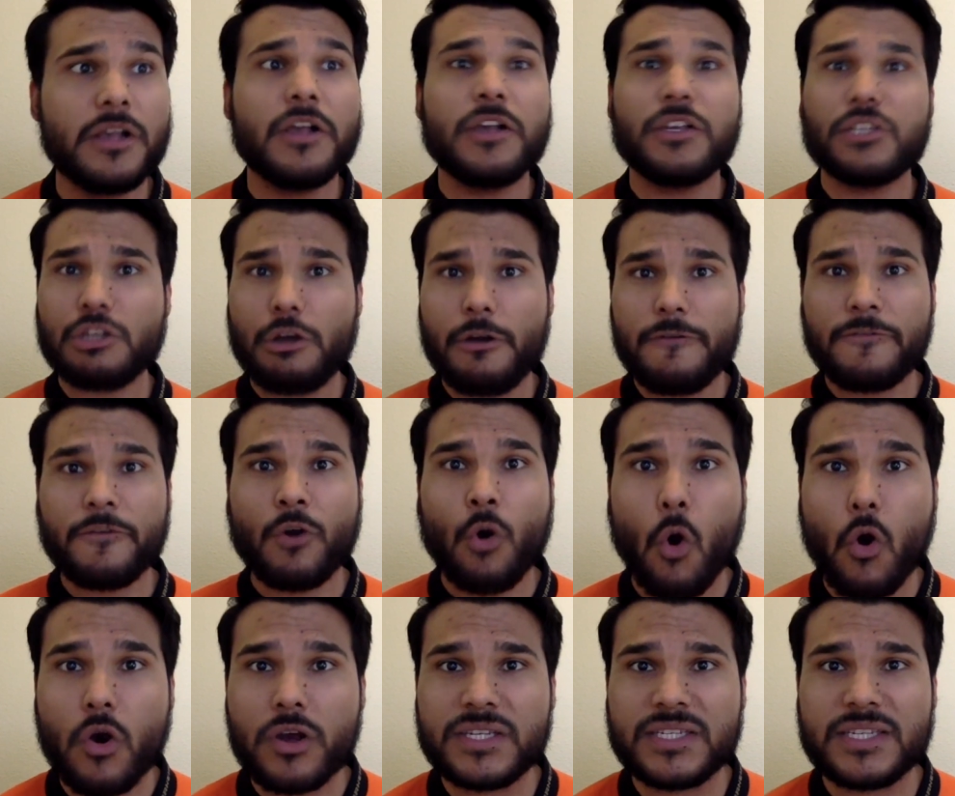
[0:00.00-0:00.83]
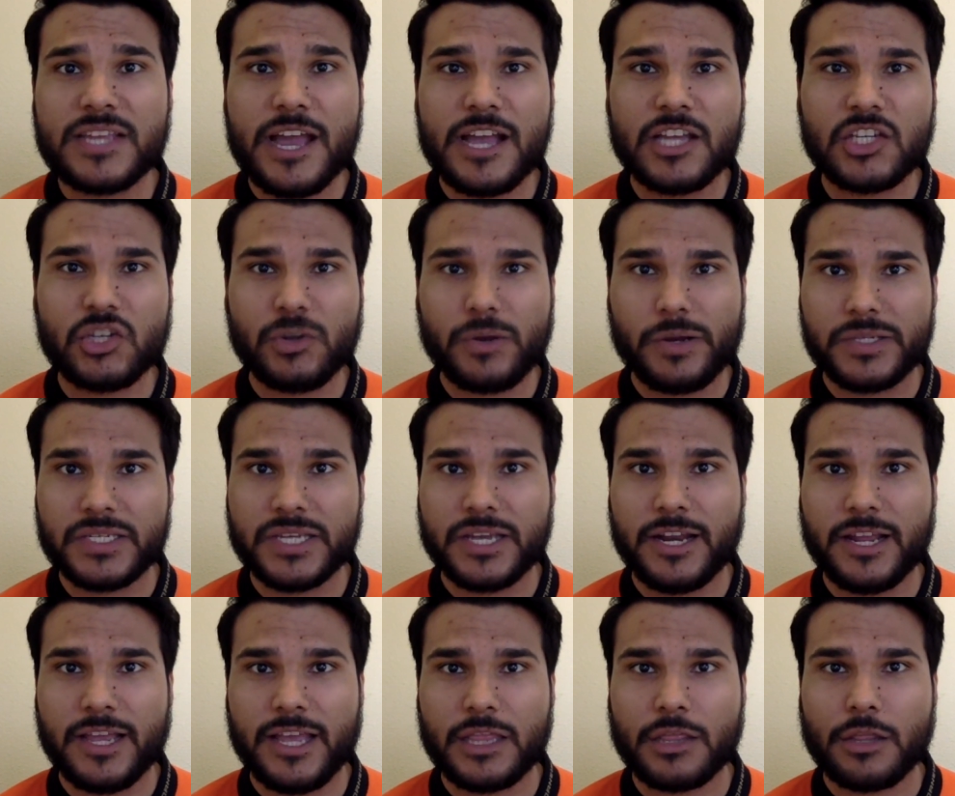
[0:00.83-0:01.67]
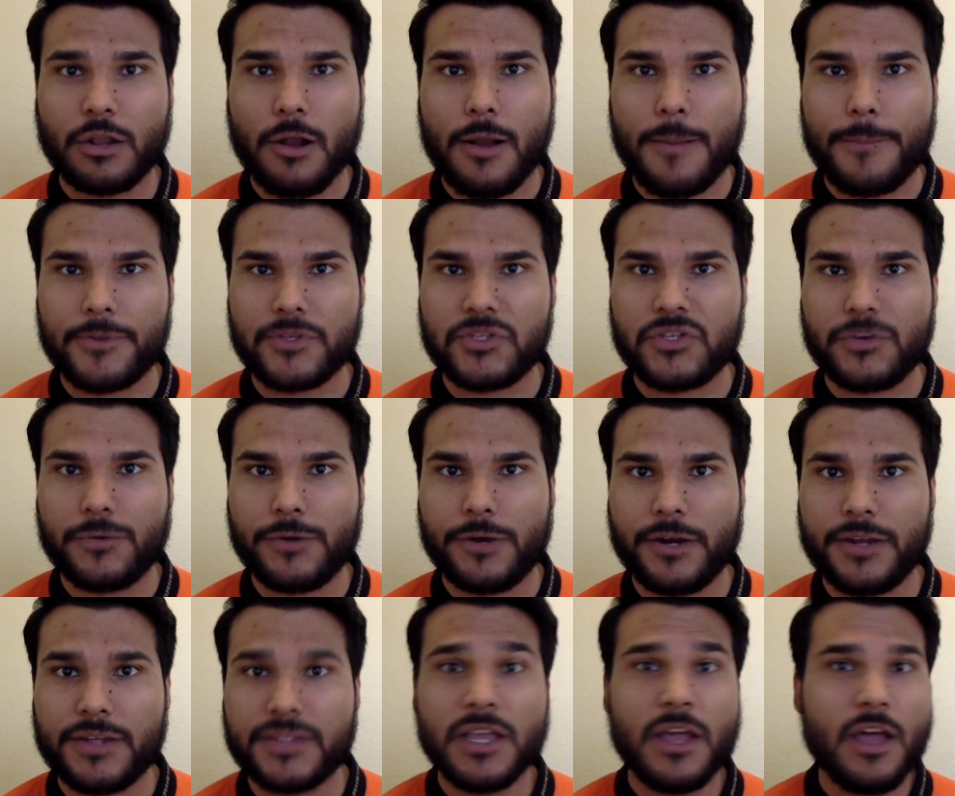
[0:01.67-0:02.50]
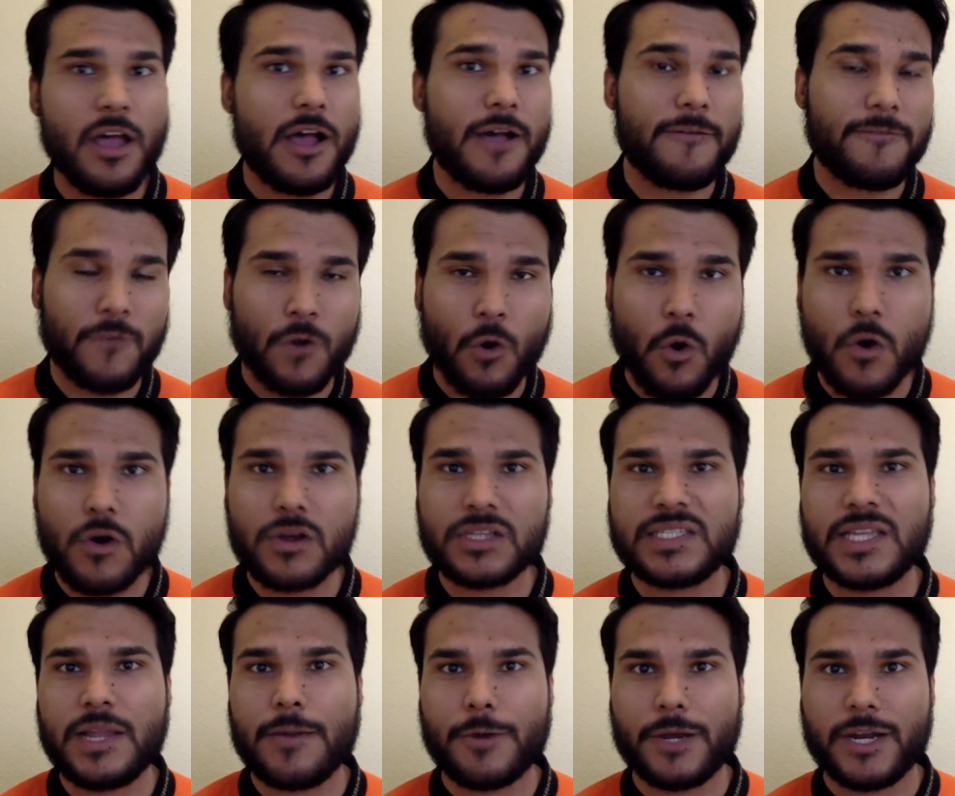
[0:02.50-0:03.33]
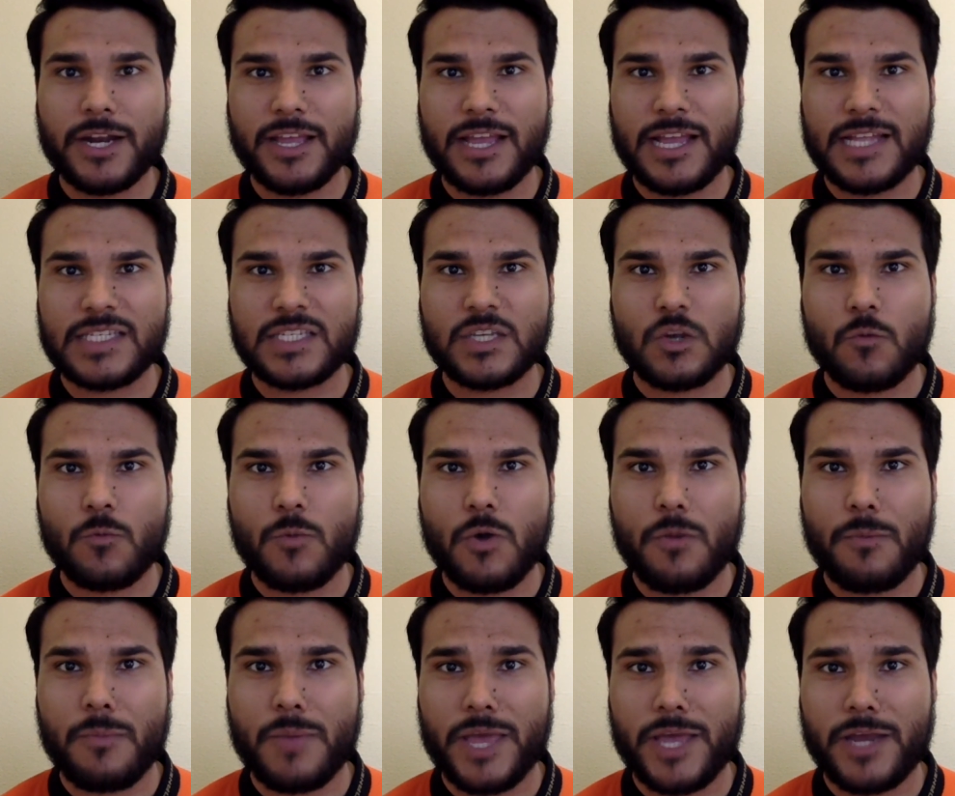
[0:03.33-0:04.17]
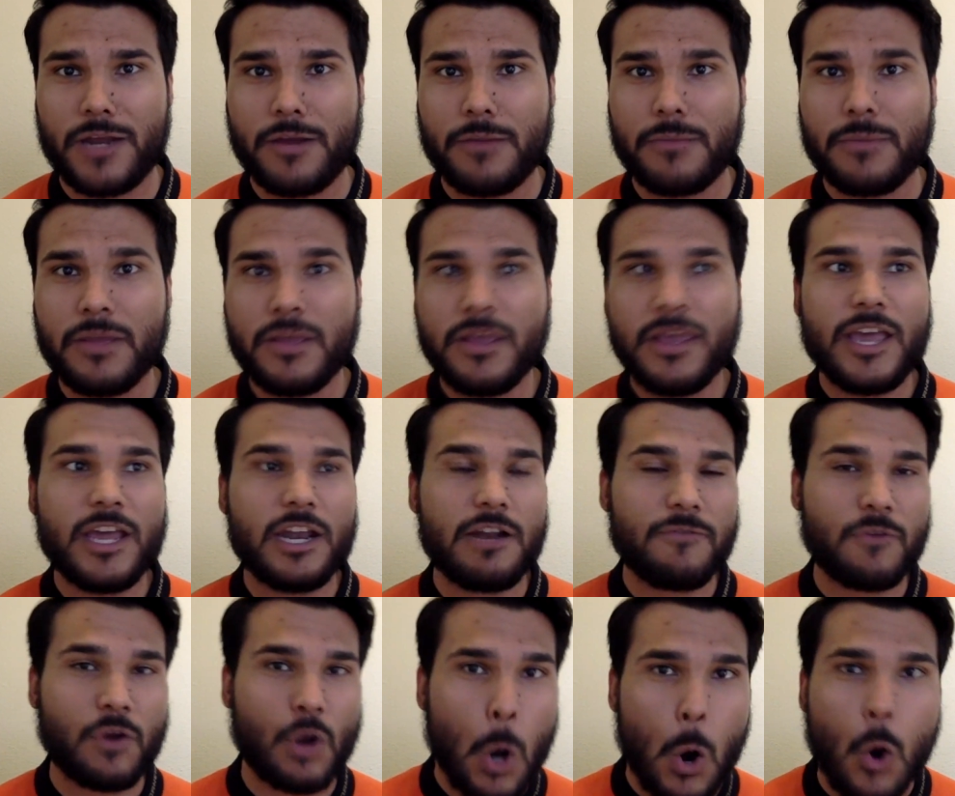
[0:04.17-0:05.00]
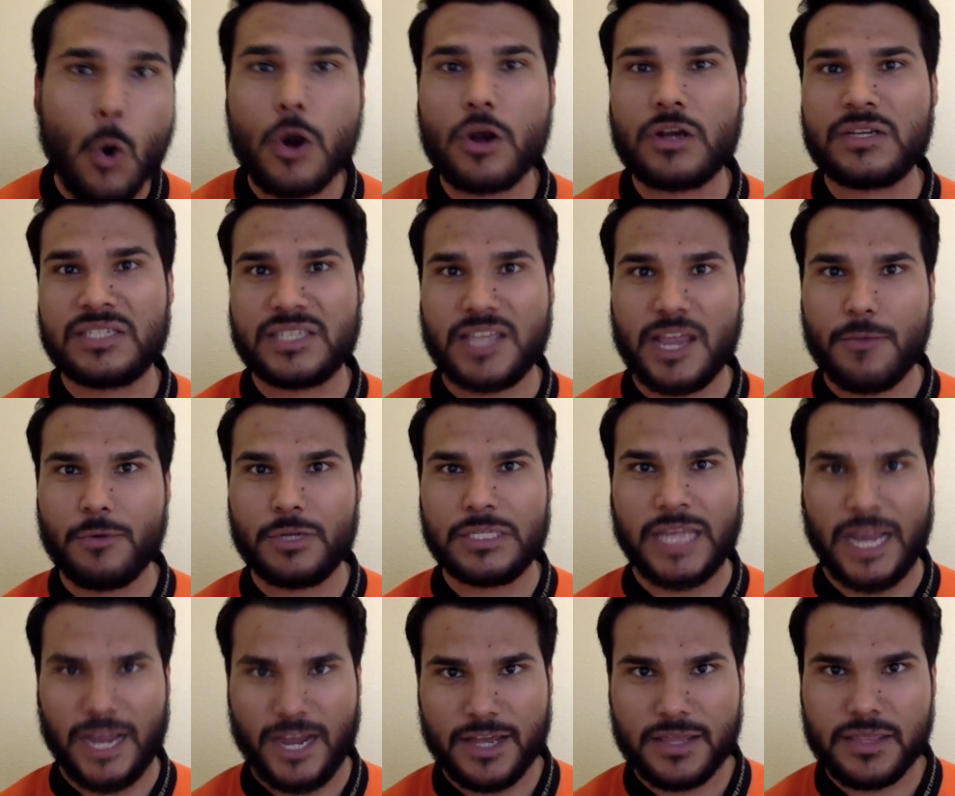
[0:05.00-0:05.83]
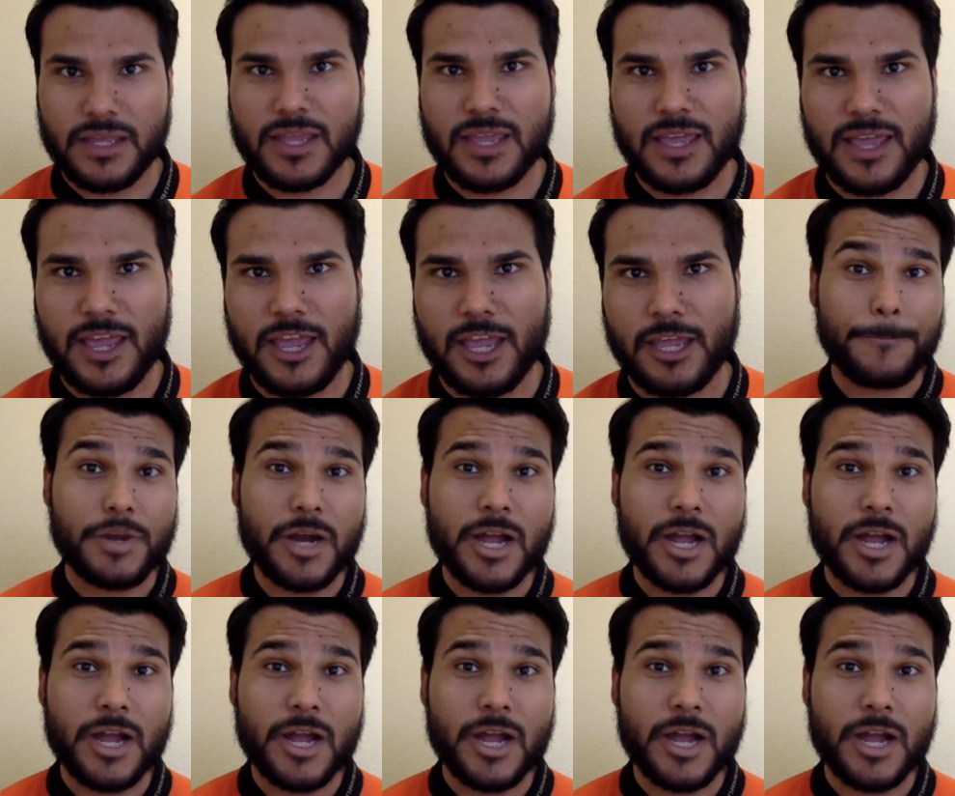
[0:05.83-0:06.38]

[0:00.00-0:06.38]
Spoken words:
So of course Nashville was going to get their opportunities. Of course they were going to get some momentum. And of course they would tie the game.